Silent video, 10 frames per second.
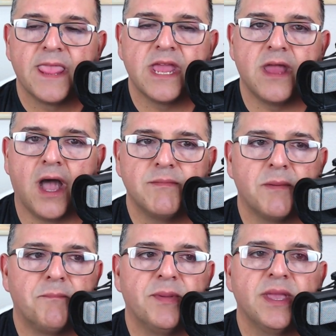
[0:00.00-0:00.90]
and I'm
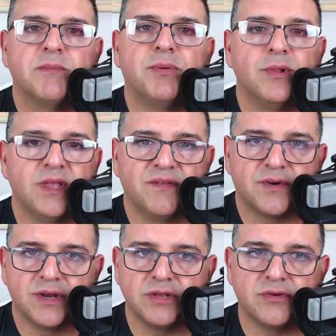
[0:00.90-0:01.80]
a big
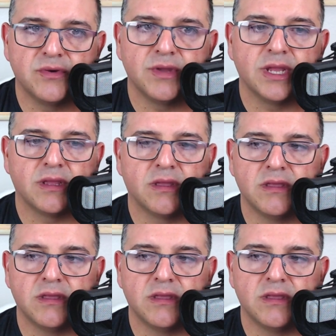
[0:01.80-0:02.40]
believer in doing,